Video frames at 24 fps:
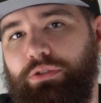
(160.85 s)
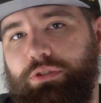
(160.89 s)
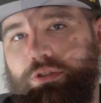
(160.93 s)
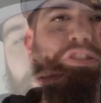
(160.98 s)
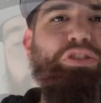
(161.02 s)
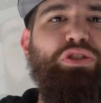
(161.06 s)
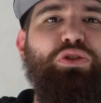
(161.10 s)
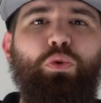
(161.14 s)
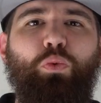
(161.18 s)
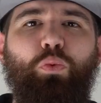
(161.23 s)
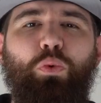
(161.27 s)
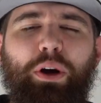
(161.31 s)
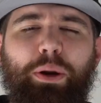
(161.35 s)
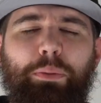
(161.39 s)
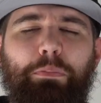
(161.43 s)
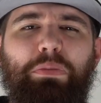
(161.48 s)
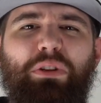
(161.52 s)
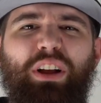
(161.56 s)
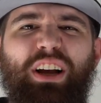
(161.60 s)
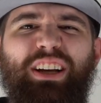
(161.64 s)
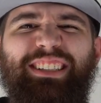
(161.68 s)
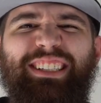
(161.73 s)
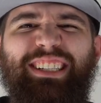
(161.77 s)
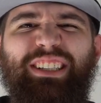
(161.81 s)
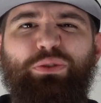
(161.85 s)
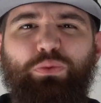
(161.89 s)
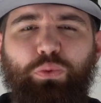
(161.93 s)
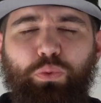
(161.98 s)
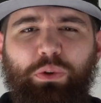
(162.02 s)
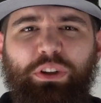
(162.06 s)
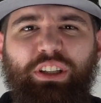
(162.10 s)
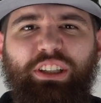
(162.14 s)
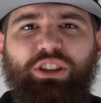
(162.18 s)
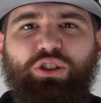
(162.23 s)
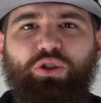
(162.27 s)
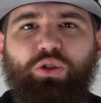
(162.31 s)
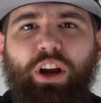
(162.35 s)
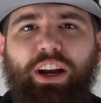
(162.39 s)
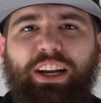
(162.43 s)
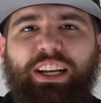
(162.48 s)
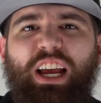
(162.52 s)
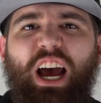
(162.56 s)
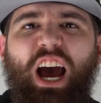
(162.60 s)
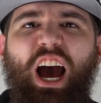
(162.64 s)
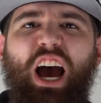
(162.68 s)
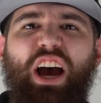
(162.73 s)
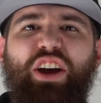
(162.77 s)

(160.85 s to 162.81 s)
So OnePlus is really trying to